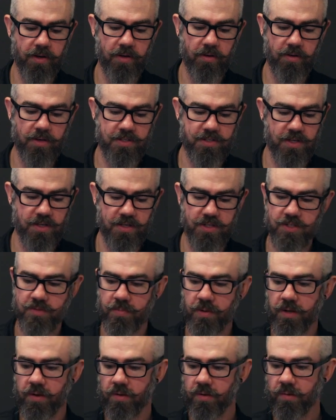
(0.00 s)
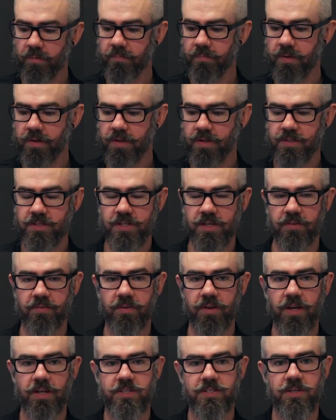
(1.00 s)
of grease on the spindle to give a
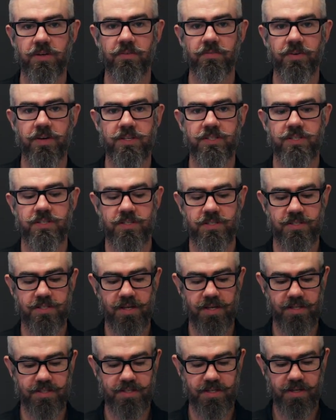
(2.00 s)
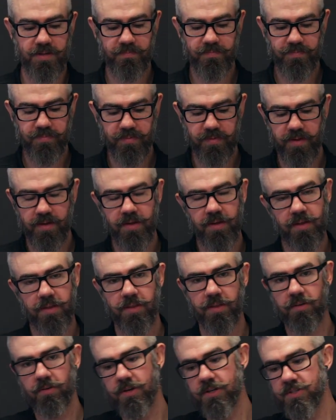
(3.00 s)
nice interface as it slides in.
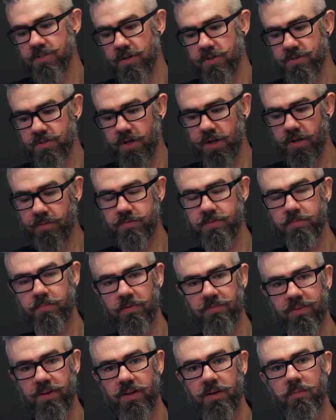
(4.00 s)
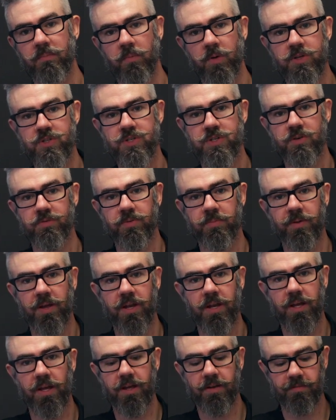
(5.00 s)
The grease also helps prevent moisture from
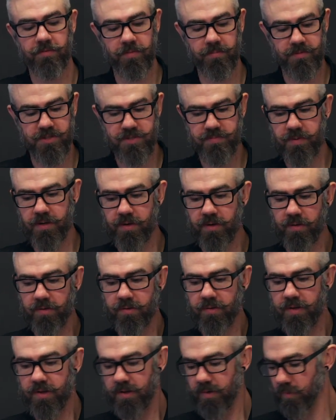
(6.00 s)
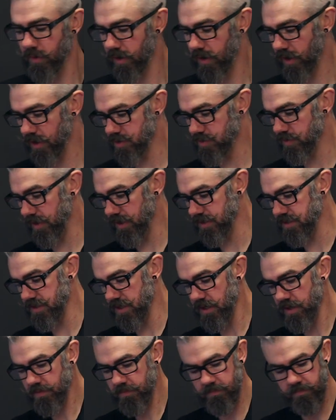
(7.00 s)
getting in from the spindle and working its way
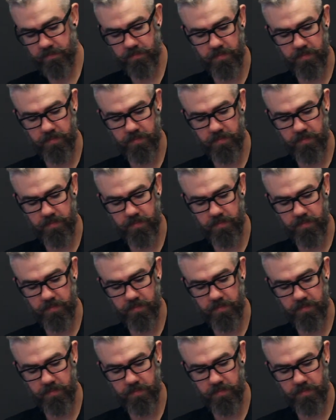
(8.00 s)
inside.